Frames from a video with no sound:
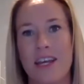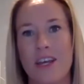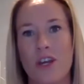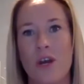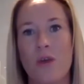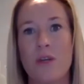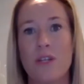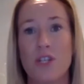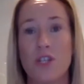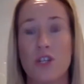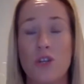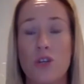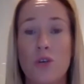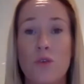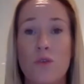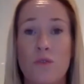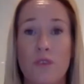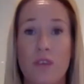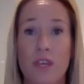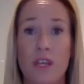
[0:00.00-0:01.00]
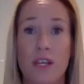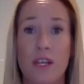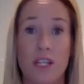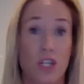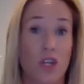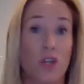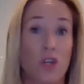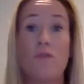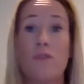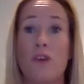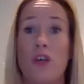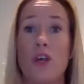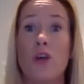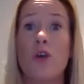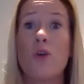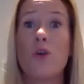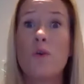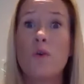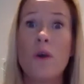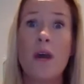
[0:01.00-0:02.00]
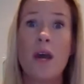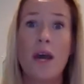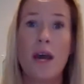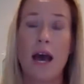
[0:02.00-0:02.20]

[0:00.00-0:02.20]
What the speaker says: It's new for you.